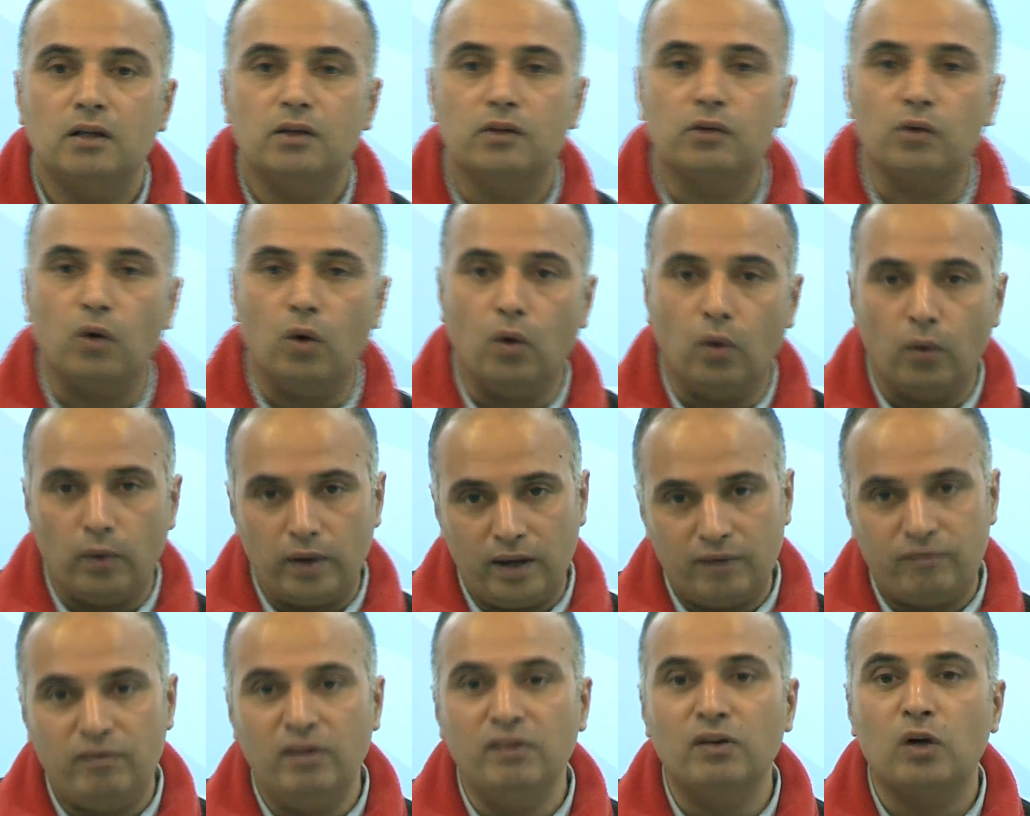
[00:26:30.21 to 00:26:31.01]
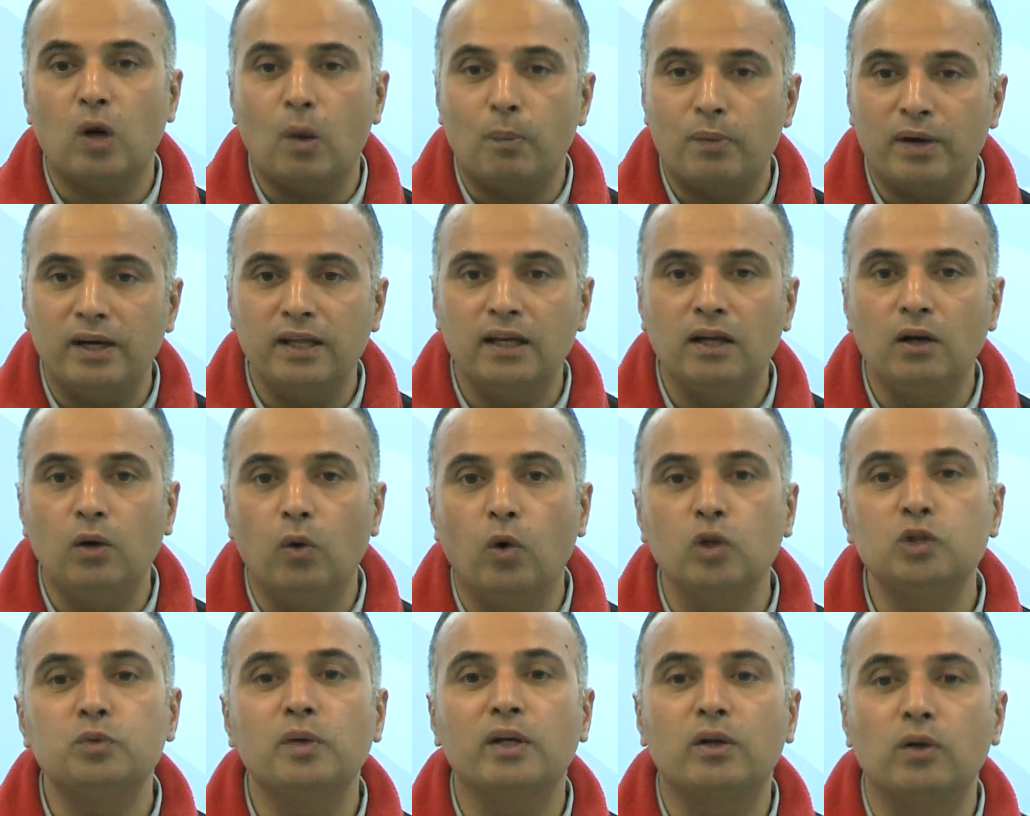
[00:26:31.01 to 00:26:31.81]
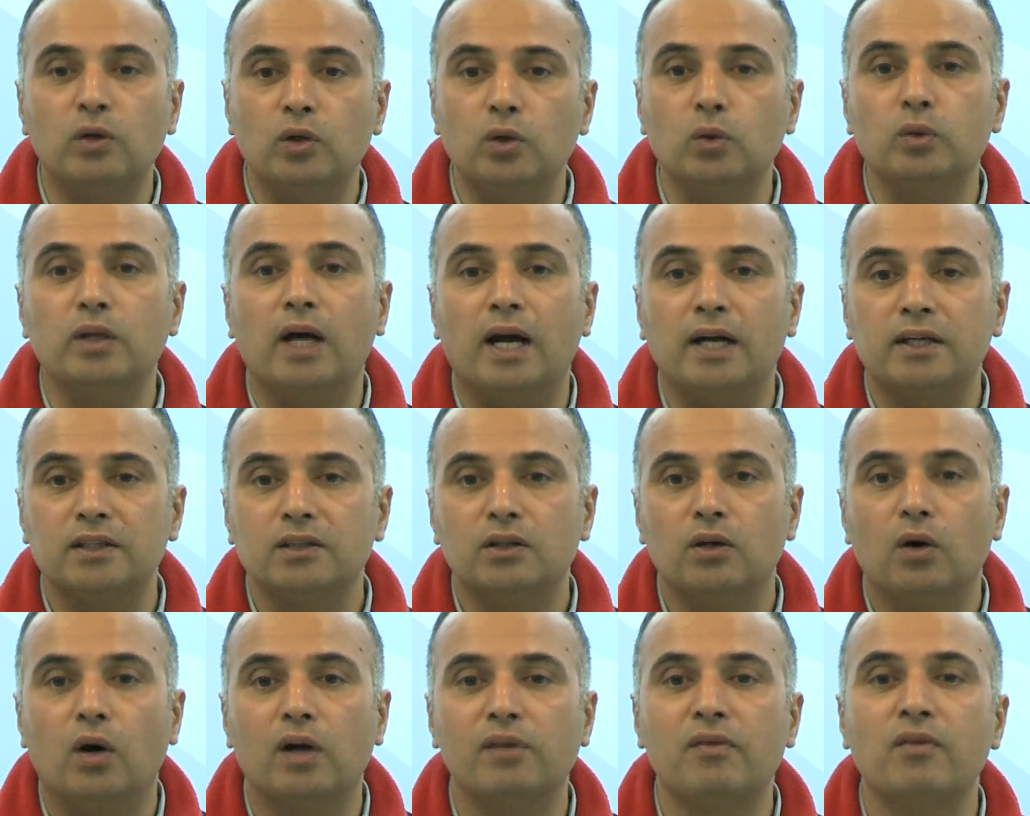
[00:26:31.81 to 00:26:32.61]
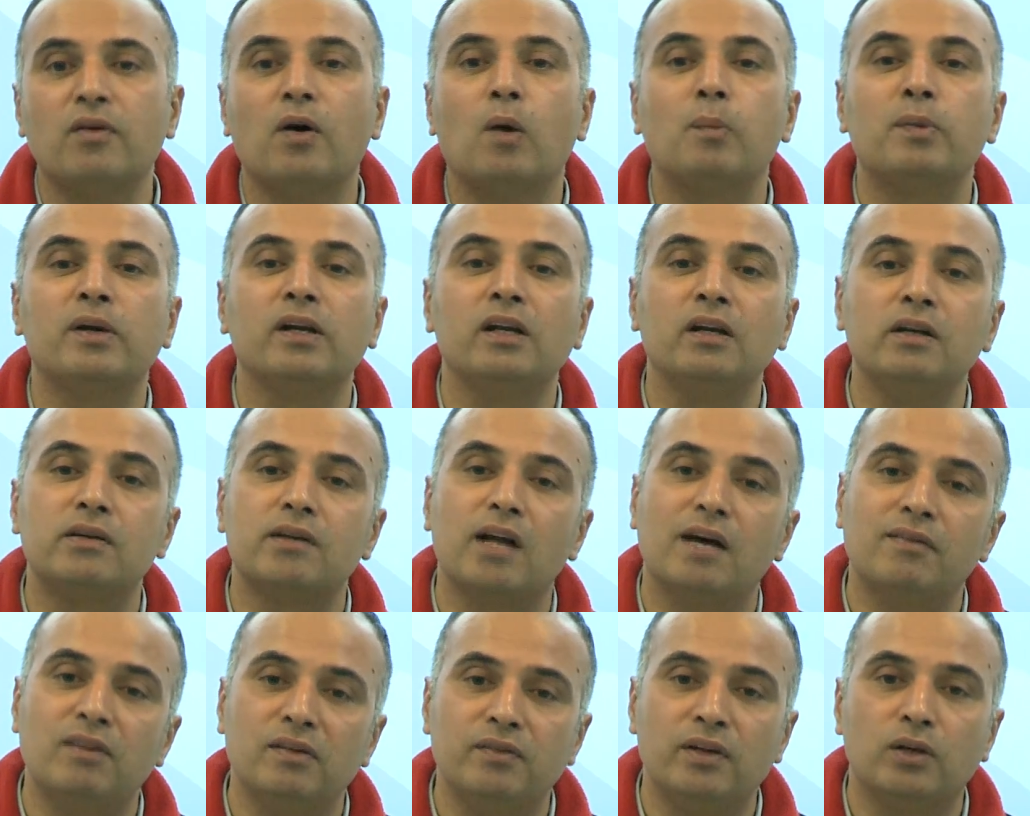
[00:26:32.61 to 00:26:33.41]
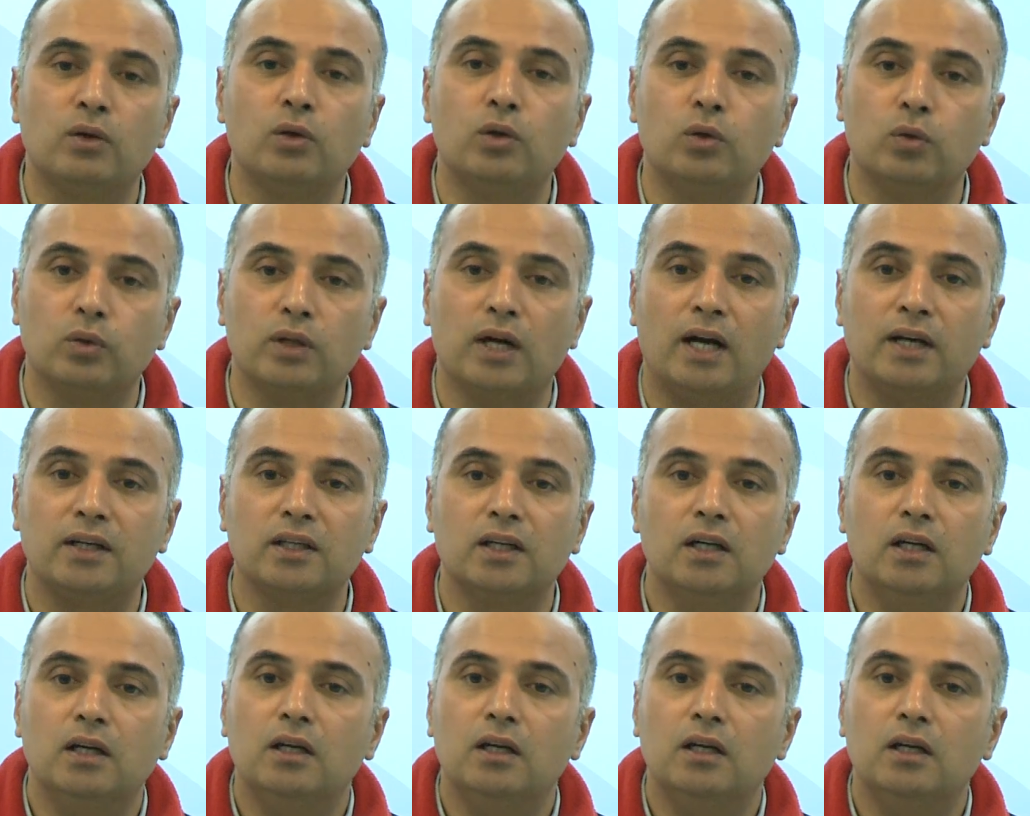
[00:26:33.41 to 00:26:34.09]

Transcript: So if we were operating in loans, we could do that. Or if we were operating in travel, we could do that.